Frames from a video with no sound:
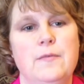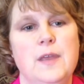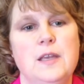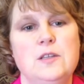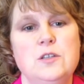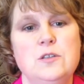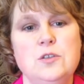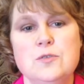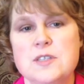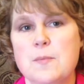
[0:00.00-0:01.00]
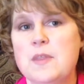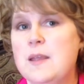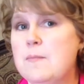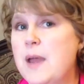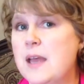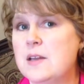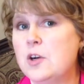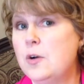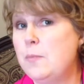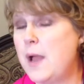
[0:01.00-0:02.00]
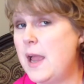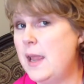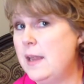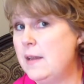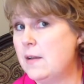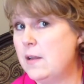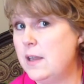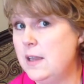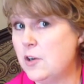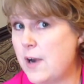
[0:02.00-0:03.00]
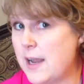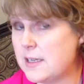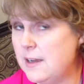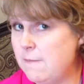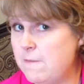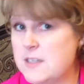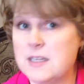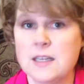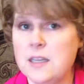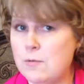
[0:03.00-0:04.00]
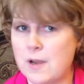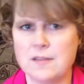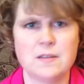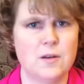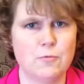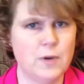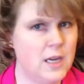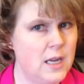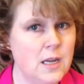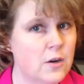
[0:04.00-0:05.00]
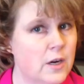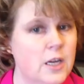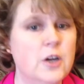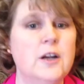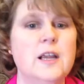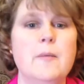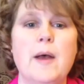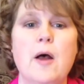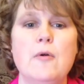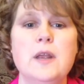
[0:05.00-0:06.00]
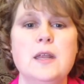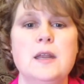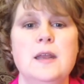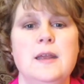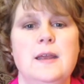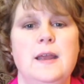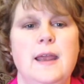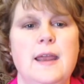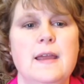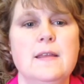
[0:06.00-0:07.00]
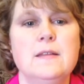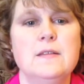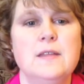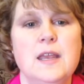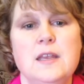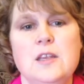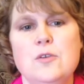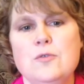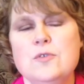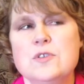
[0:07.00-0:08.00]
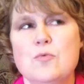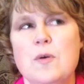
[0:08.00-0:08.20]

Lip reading: They do something better by interacting physically rather than reading or hearing about it. And they use